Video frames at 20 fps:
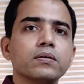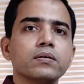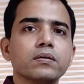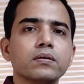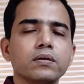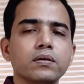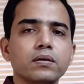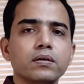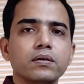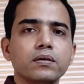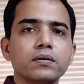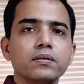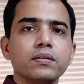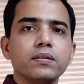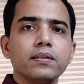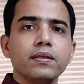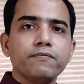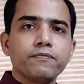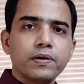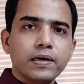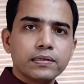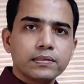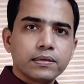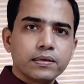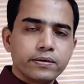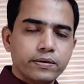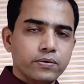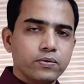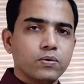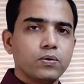the
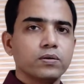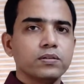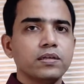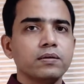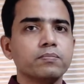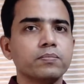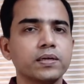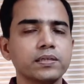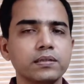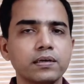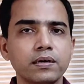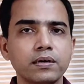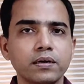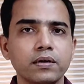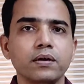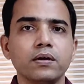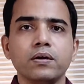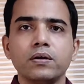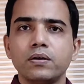father or the mother,